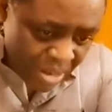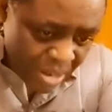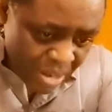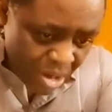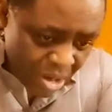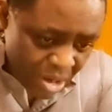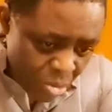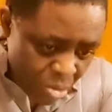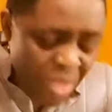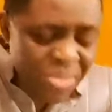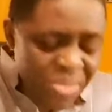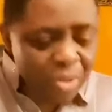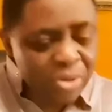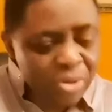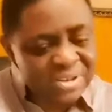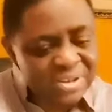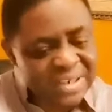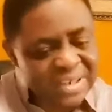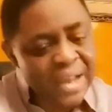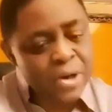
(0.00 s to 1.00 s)
What they
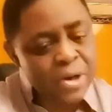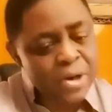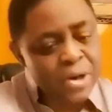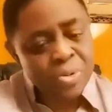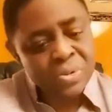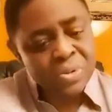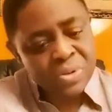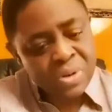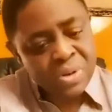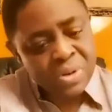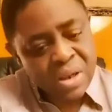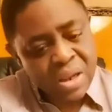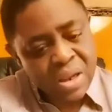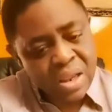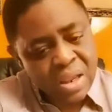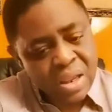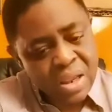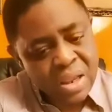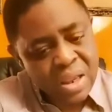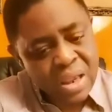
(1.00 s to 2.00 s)
will tell you,
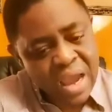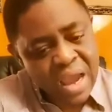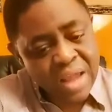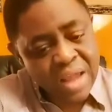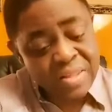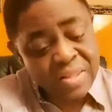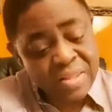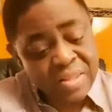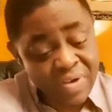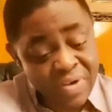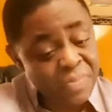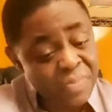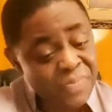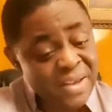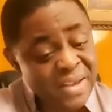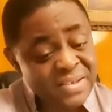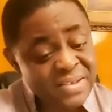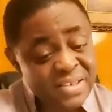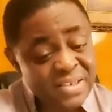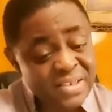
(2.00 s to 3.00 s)
at the very
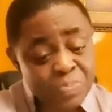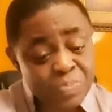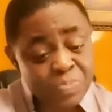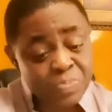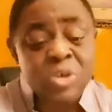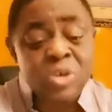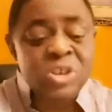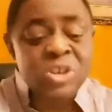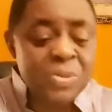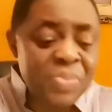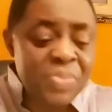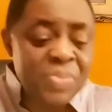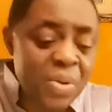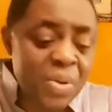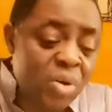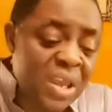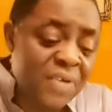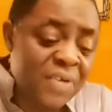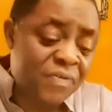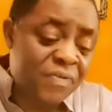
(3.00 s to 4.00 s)
best, is possibly will
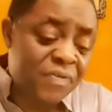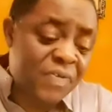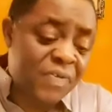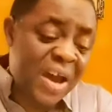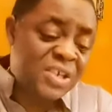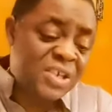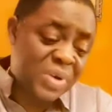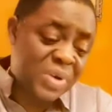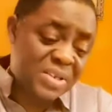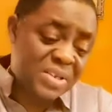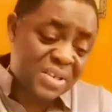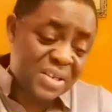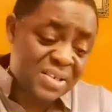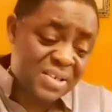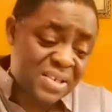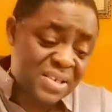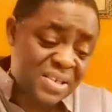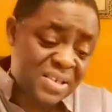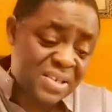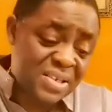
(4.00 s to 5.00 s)
give vice
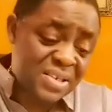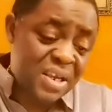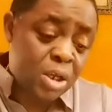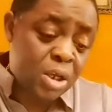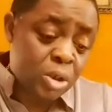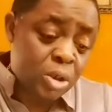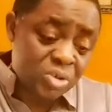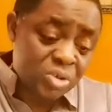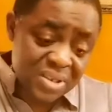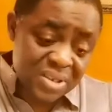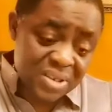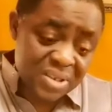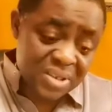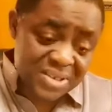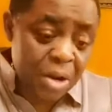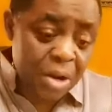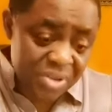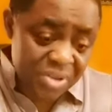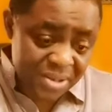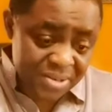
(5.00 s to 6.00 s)
presidency to the
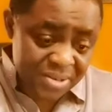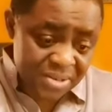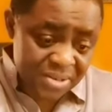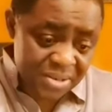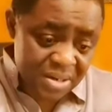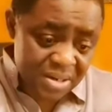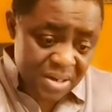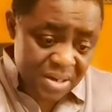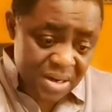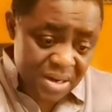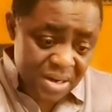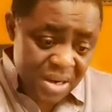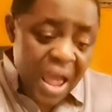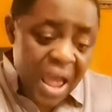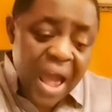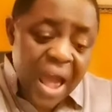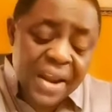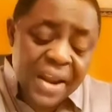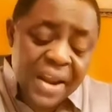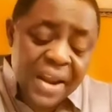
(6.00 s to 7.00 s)
Southeast.
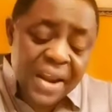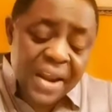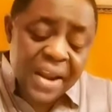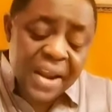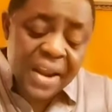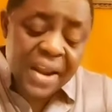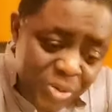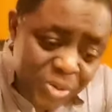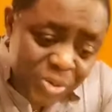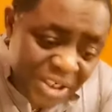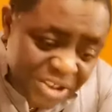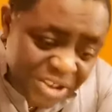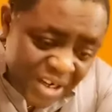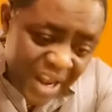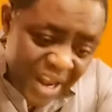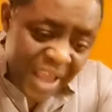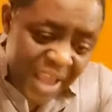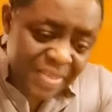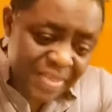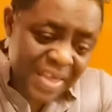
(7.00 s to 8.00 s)
And in a situation
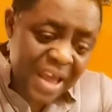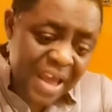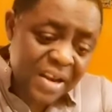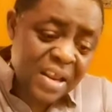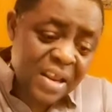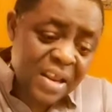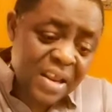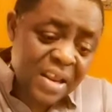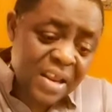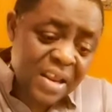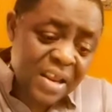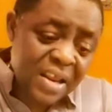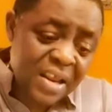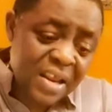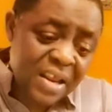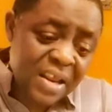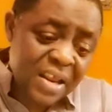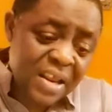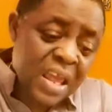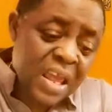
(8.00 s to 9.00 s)
like that,
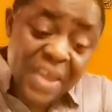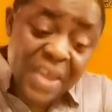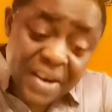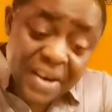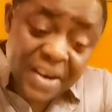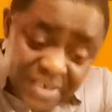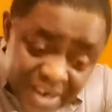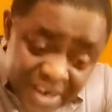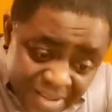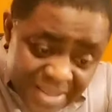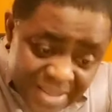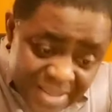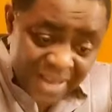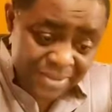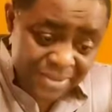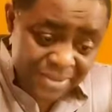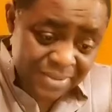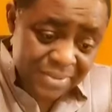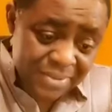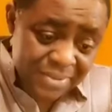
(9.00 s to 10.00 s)
if they did that,
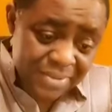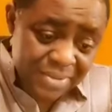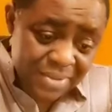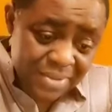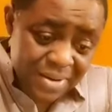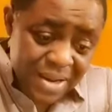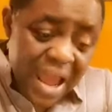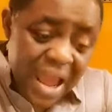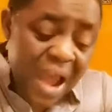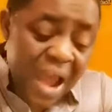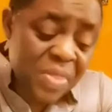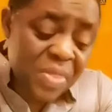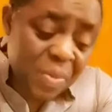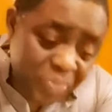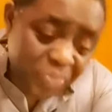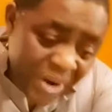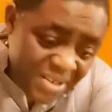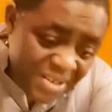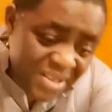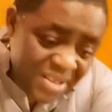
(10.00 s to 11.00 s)
and the
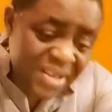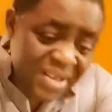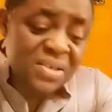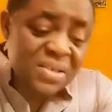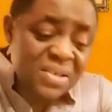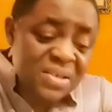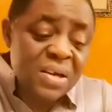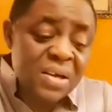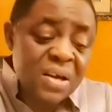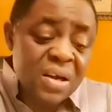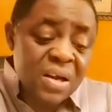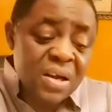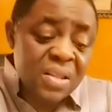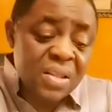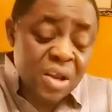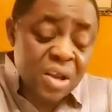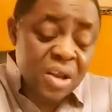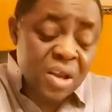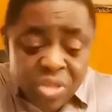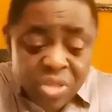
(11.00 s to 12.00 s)
president, the
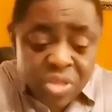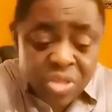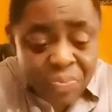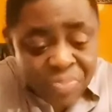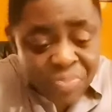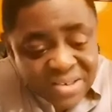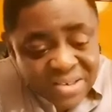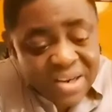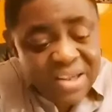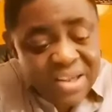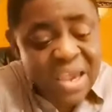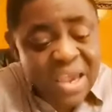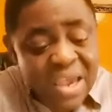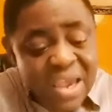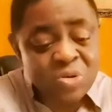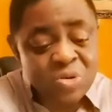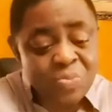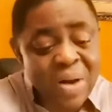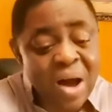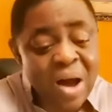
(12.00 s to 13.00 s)
northern president came to
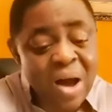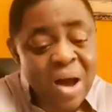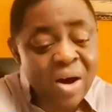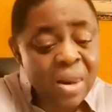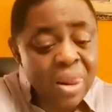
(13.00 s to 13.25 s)
power,